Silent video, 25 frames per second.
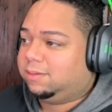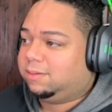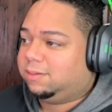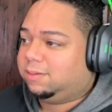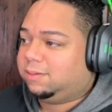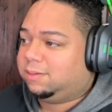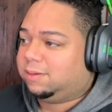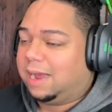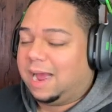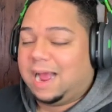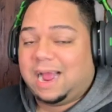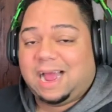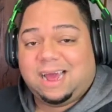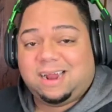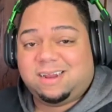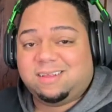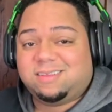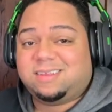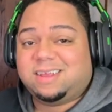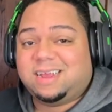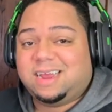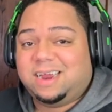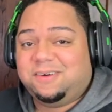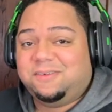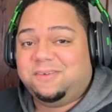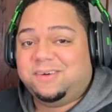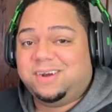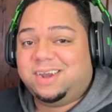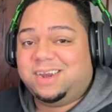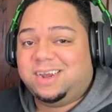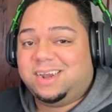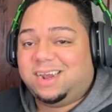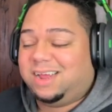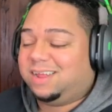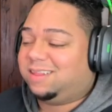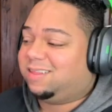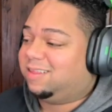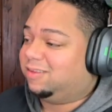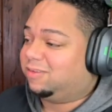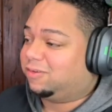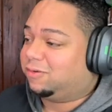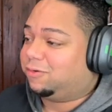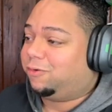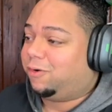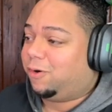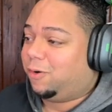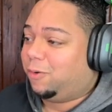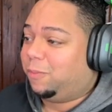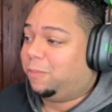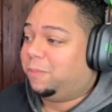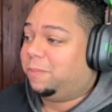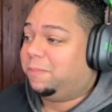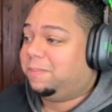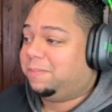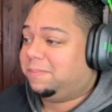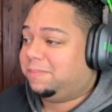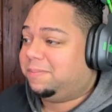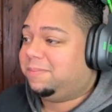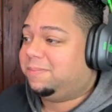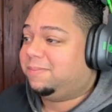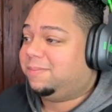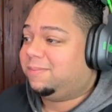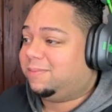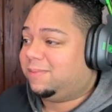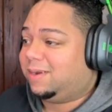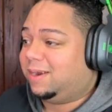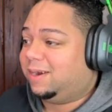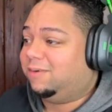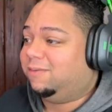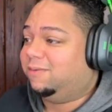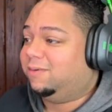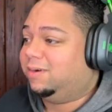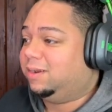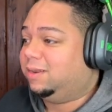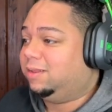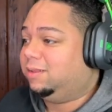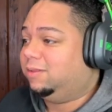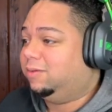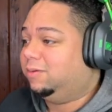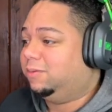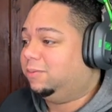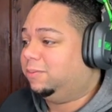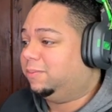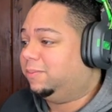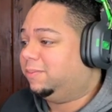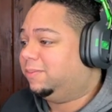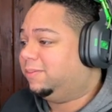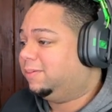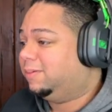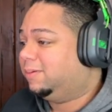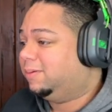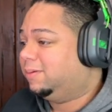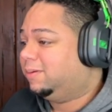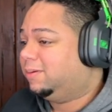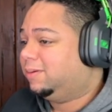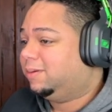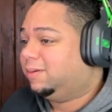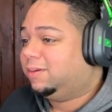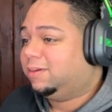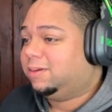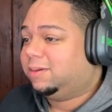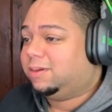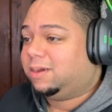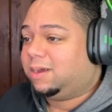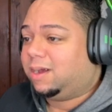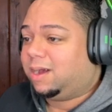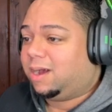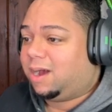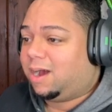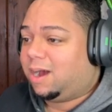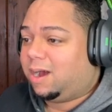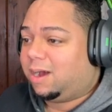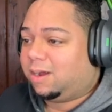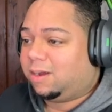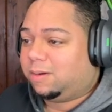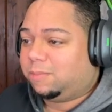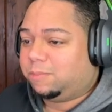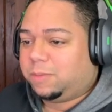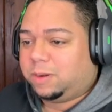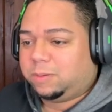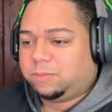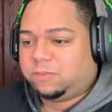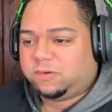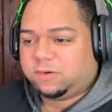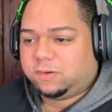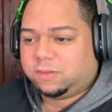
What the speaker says: I gotta say I really like this chrome. I really do. I'm sure the